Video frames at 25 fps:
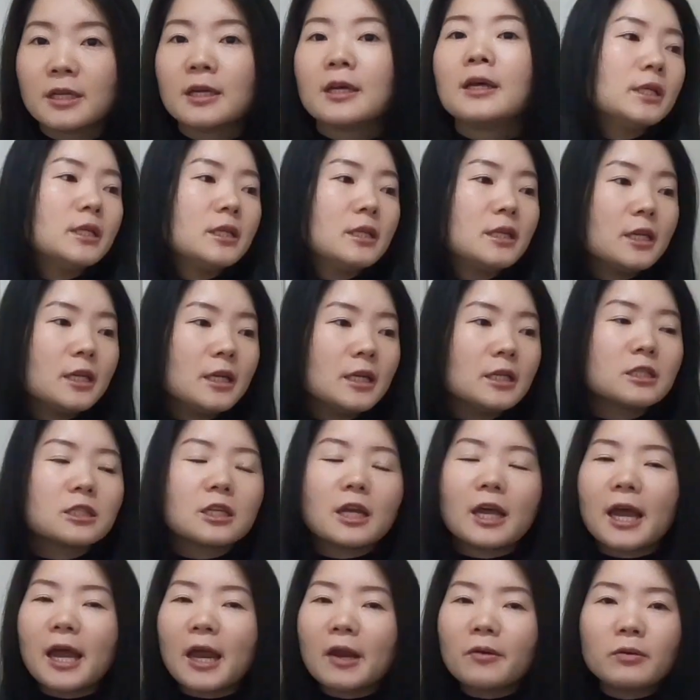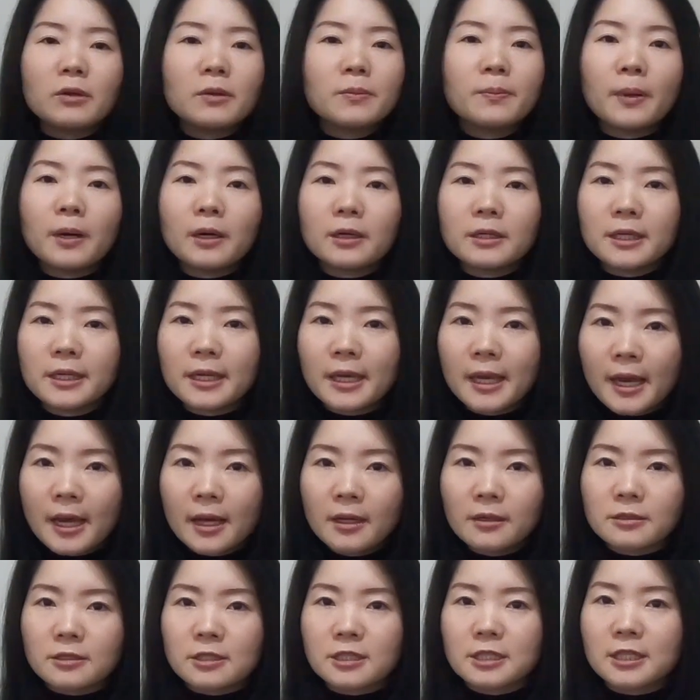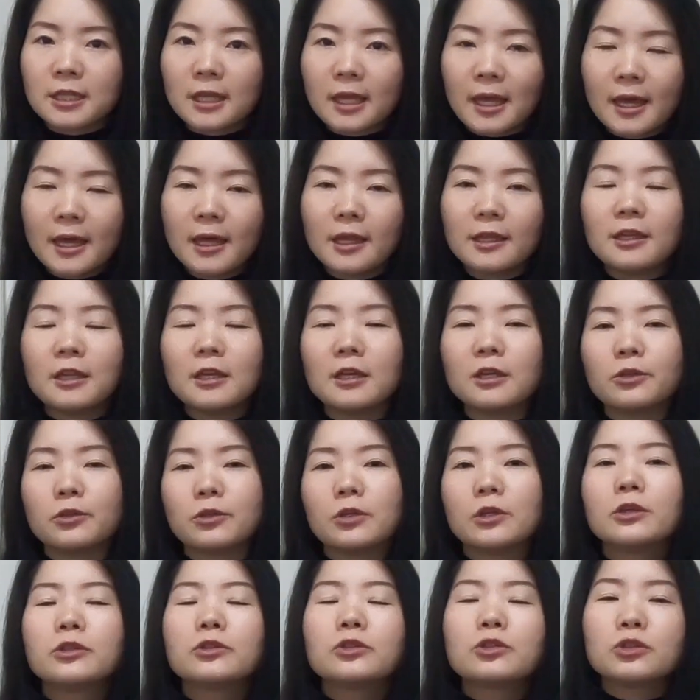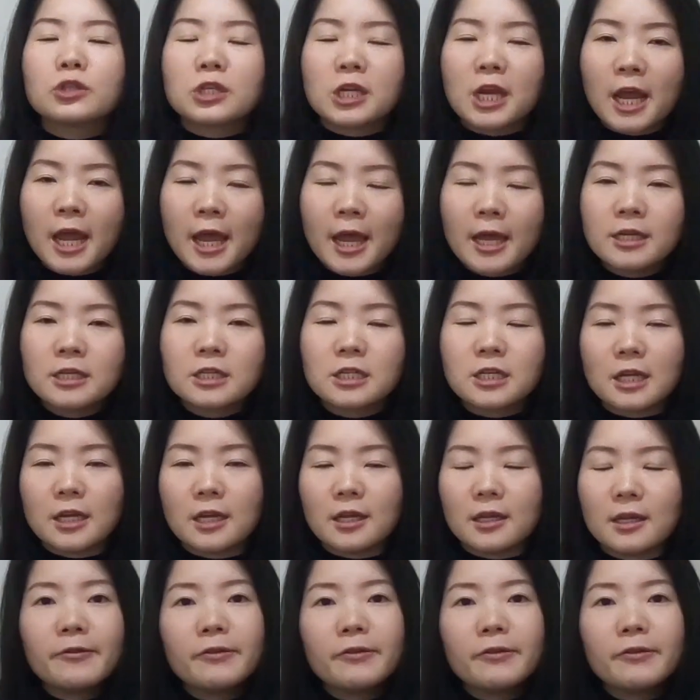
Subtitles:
We need everybody else together to change it.